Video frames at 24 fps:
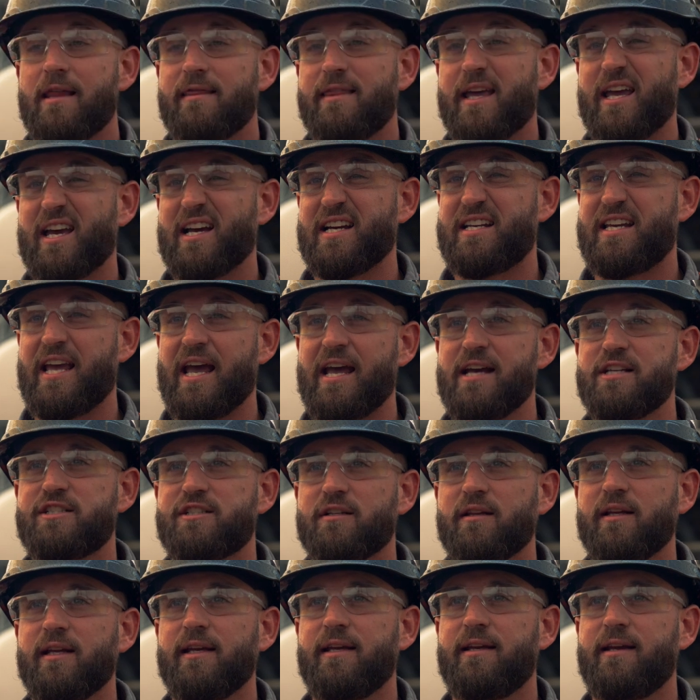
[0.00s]
They
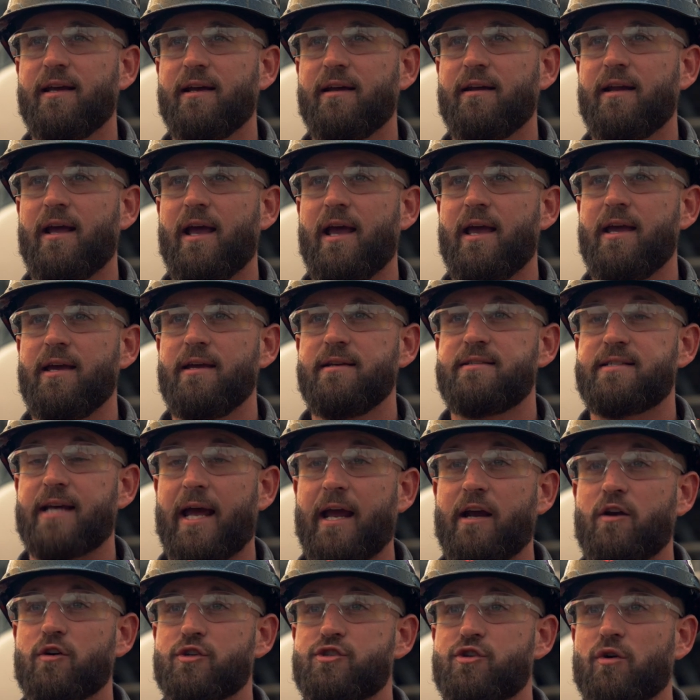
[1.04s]
occasionally get a
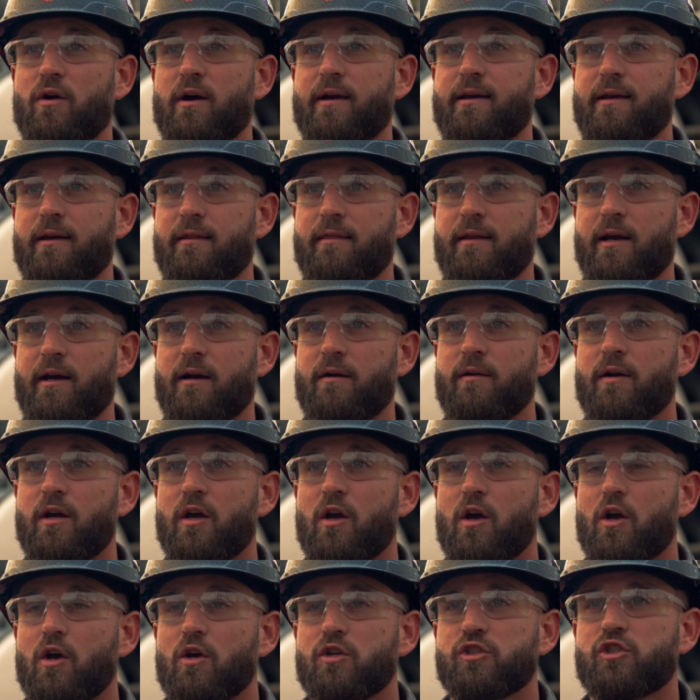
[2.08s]
tanker truck in there.
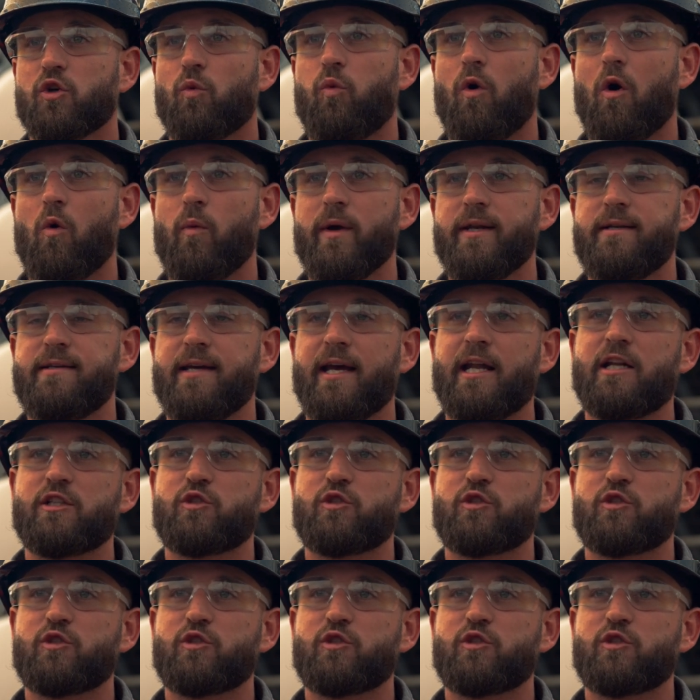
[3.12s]
So what we did